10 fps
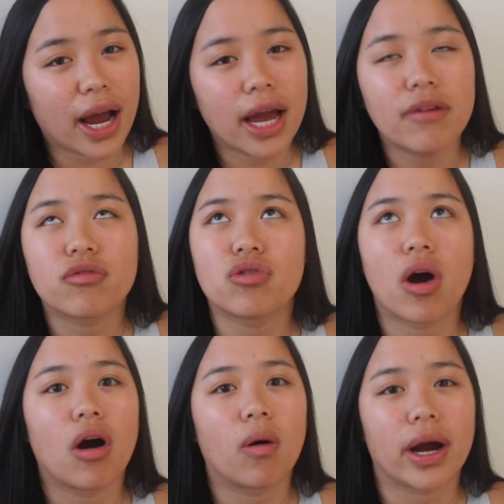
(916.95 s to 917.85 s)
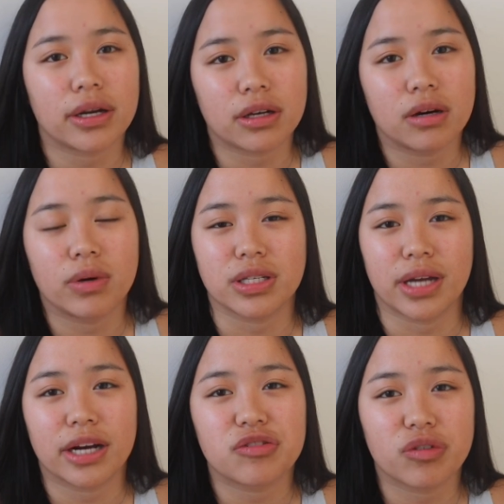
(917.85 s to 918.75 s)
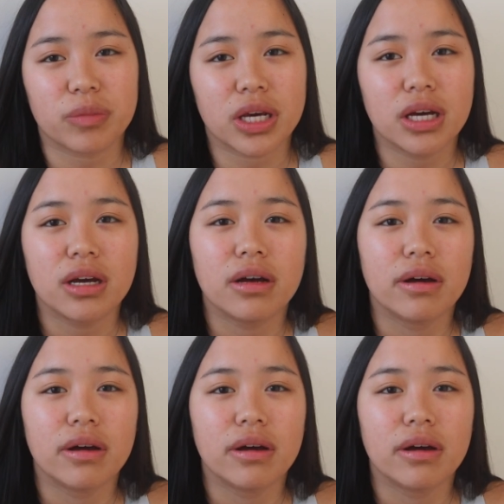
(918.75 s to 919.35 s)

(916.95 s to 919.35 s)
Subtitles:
I have no idea what's next for me,